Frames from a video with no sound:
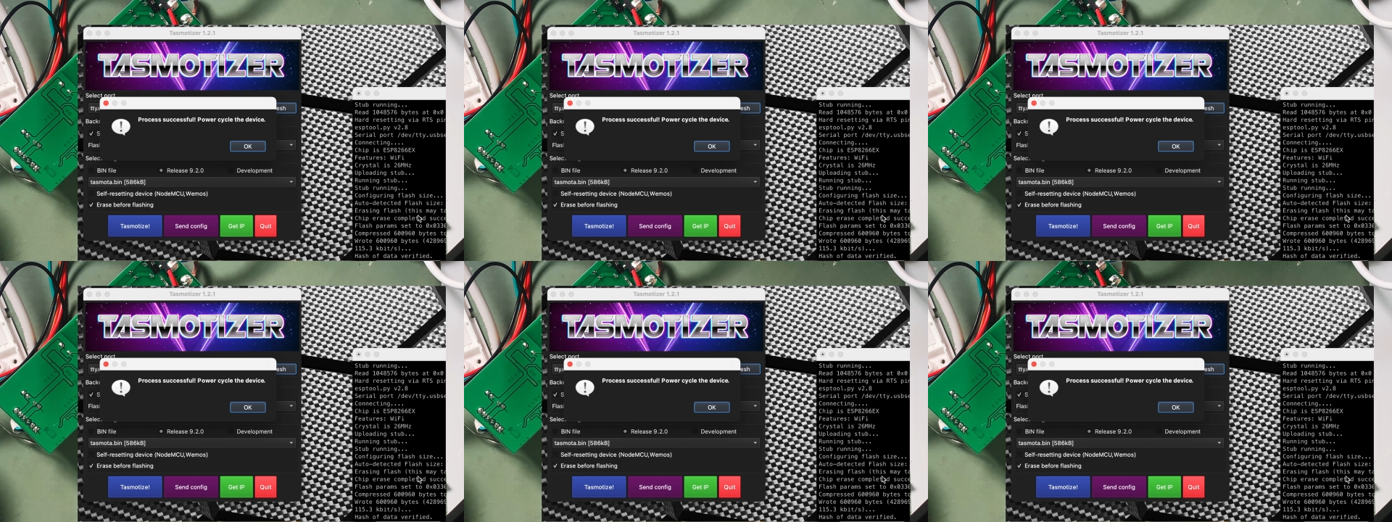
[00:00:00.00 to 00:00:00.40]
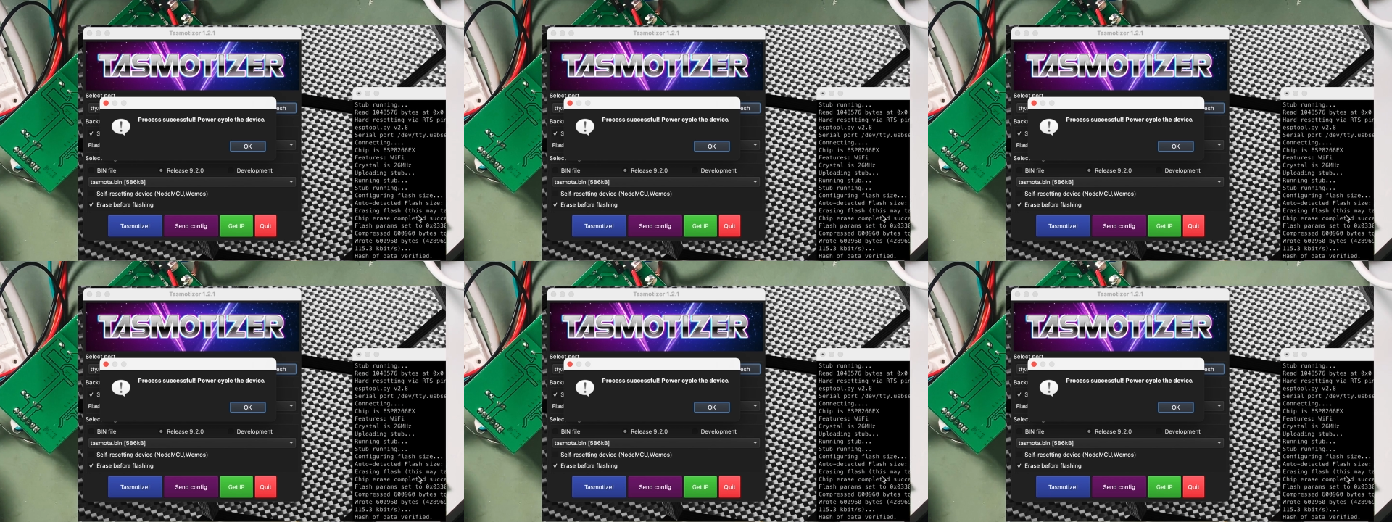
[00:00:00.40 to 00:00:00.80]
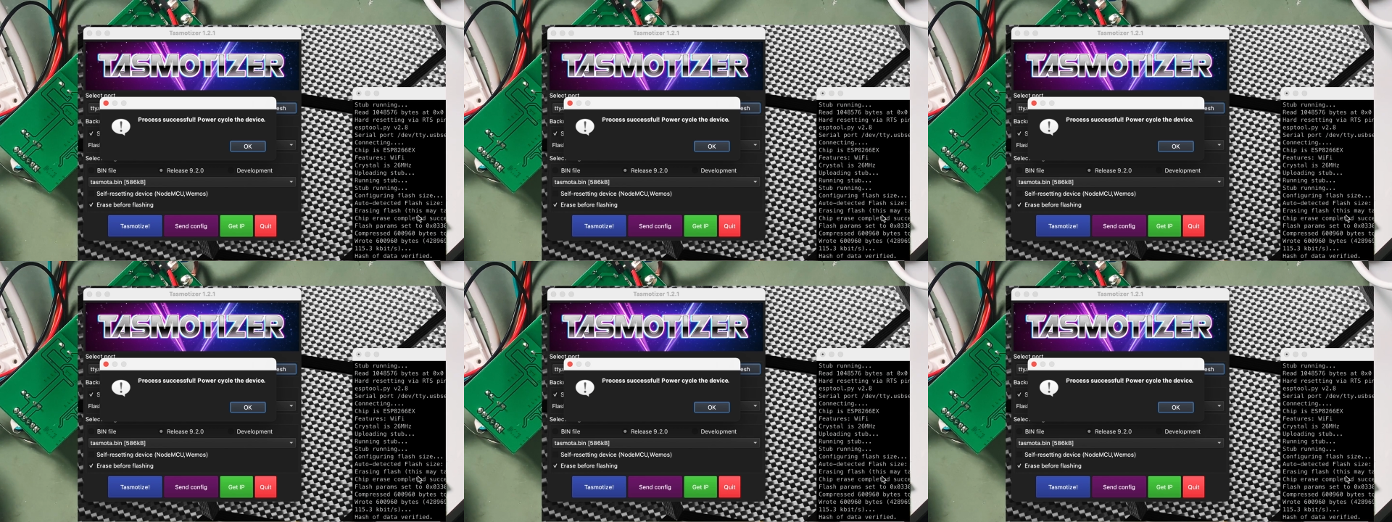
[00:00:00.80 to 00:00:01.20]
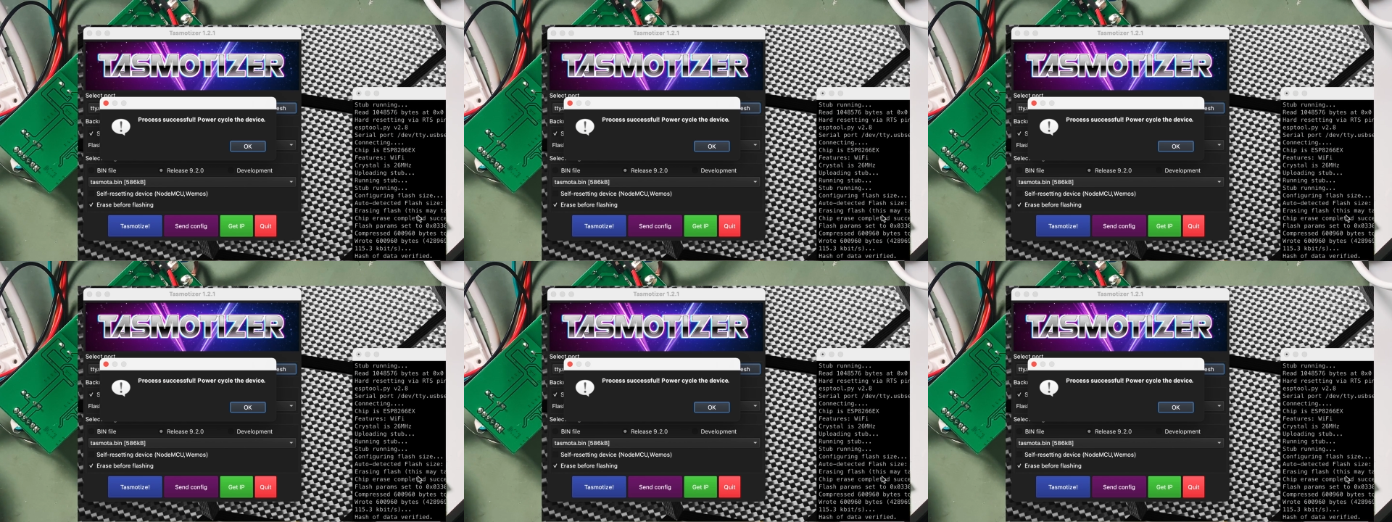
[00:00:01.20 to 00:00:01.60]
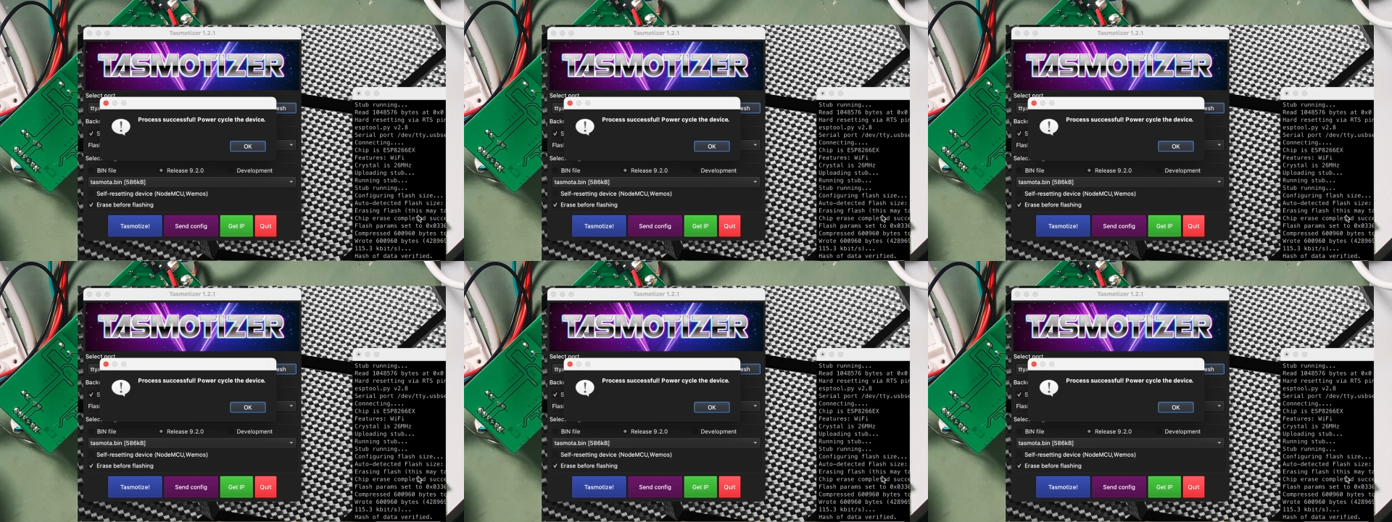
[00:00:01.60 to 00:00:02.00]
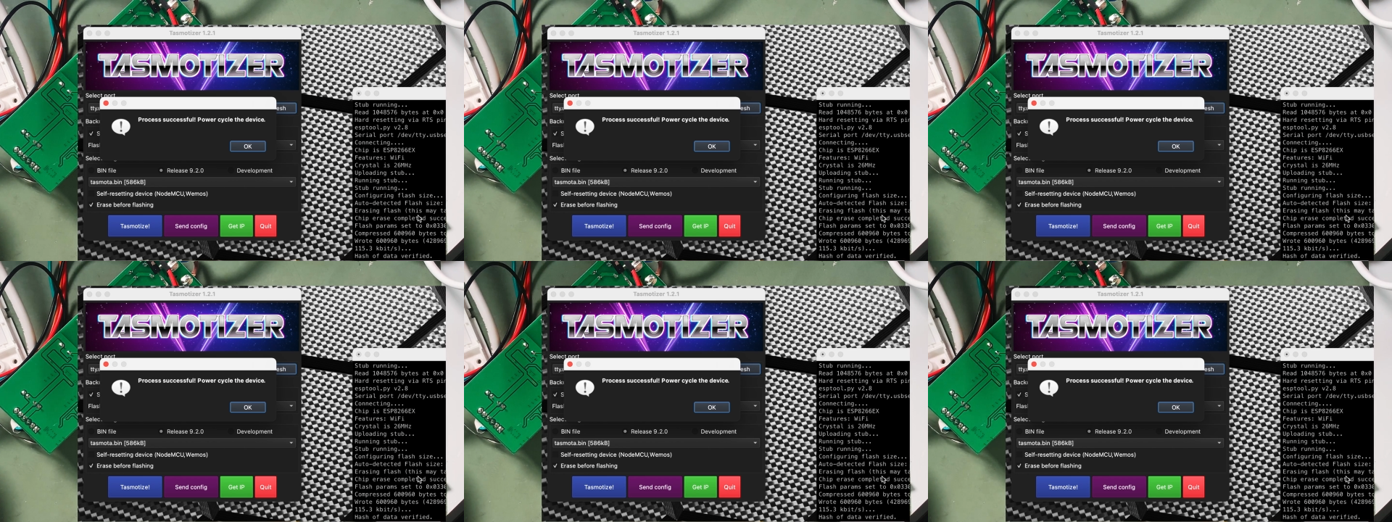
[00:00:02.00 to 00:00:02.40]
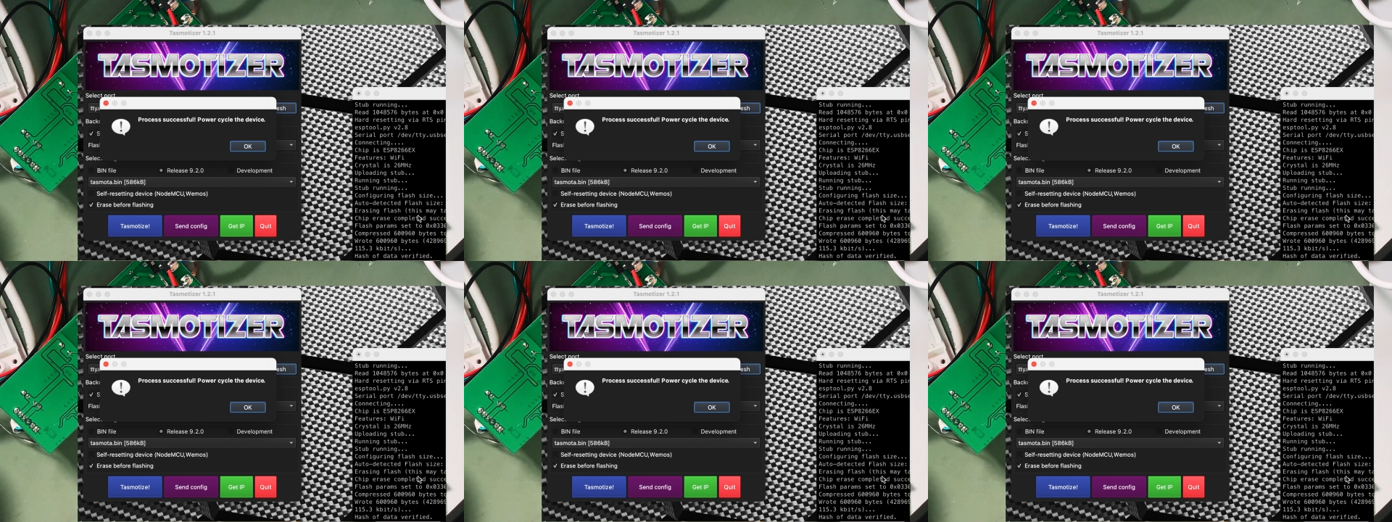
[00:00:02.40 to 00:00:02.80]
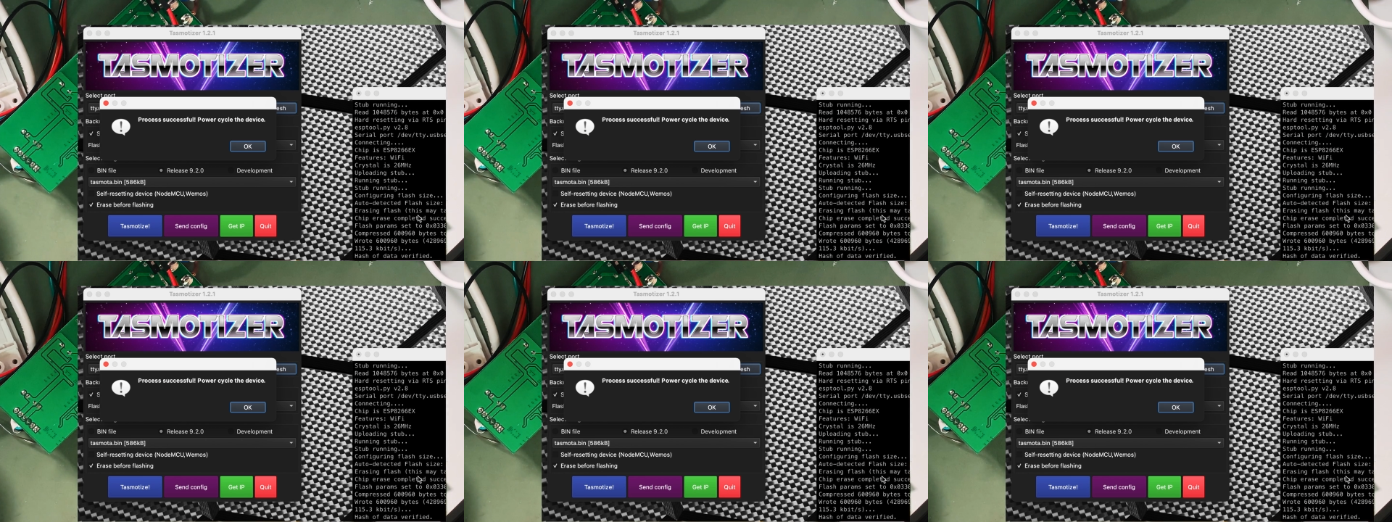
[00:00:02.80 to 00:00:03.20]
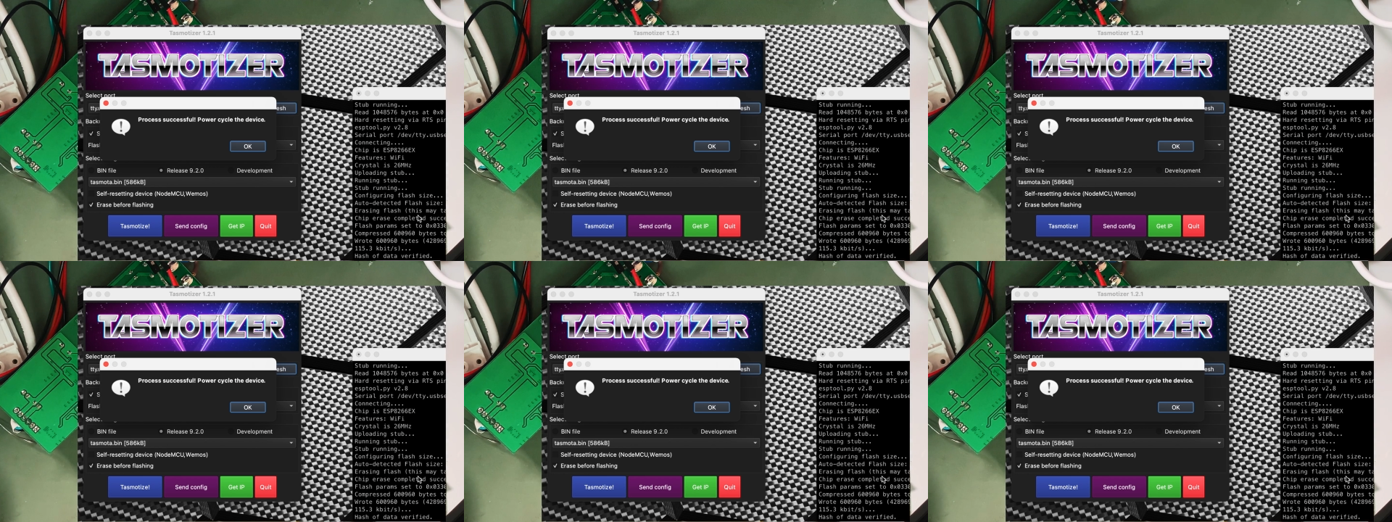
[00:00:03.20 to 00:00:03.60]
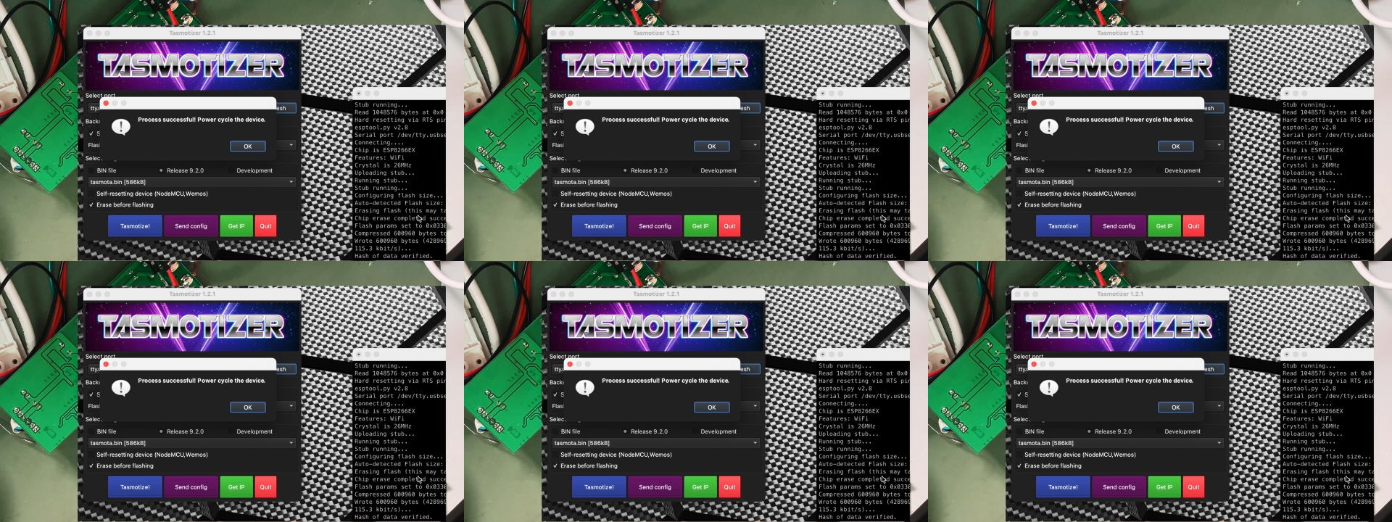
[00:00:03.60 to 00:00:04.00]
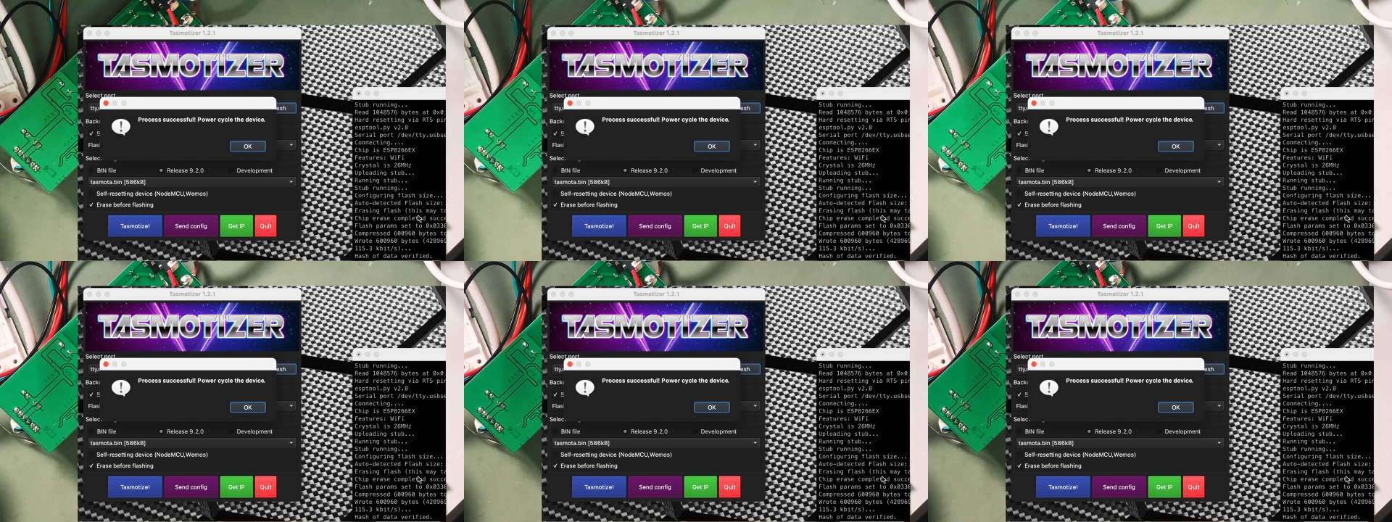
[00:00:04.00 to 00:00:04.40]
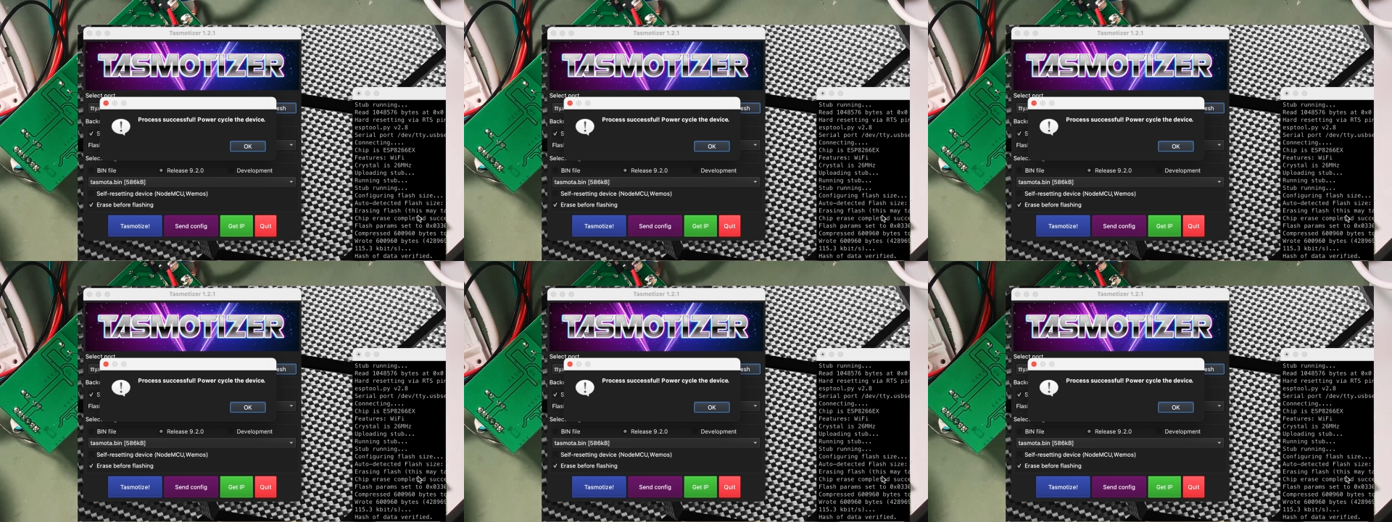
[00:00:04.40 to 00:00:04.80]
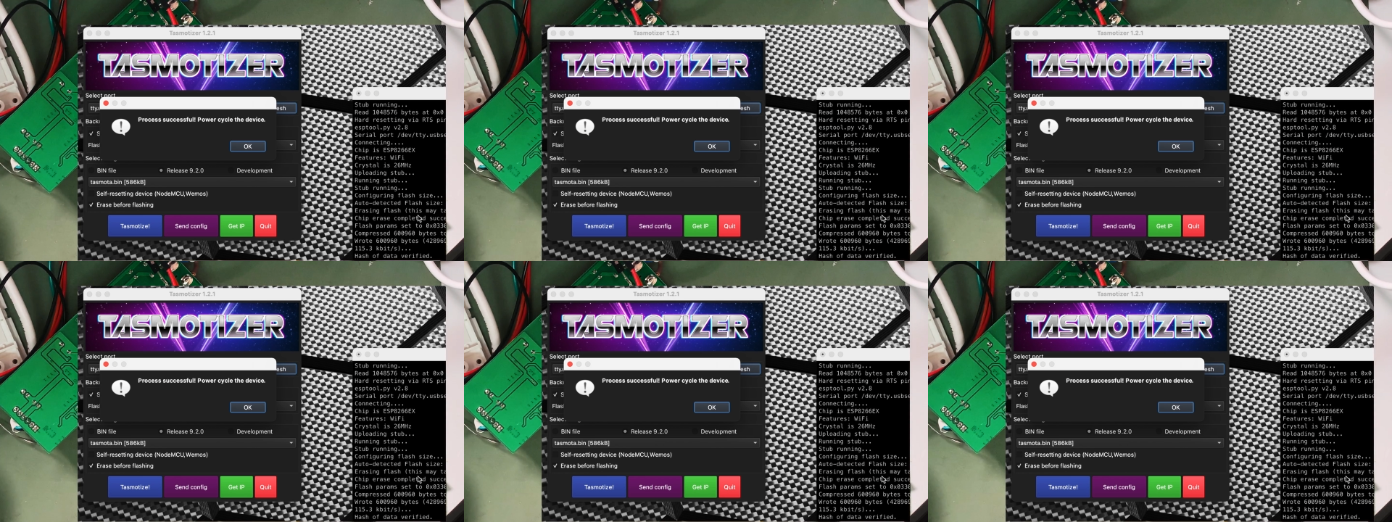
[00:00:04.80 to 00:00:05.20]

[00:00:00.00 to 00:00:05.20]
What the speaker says: No face is visible, so there are no lips to read.